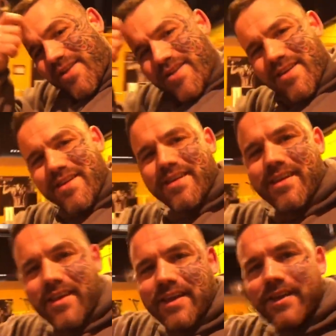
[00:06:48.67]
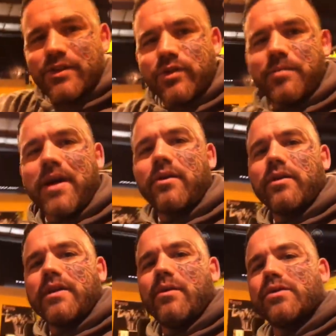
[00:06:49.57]
note, enjoy your bank
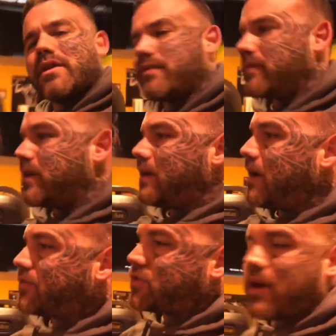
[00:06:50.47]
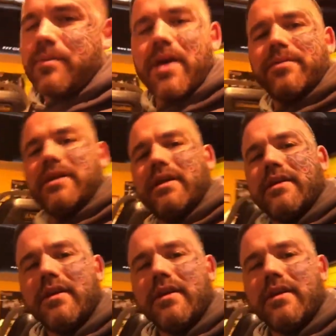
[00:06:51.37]
holiday, what's left of it. Half a training, baby.